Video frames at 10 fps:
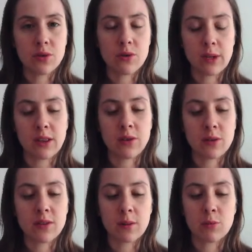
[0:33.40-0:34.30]
we can
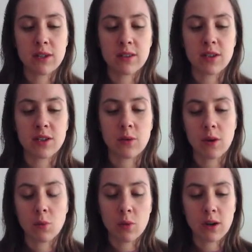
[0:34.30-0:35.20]
do some research
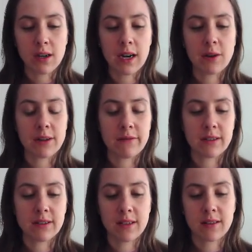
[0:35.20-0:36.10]
and work out if
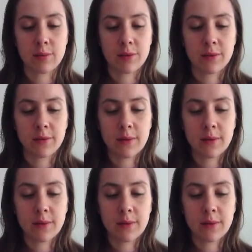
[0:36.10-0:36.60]
it's testable.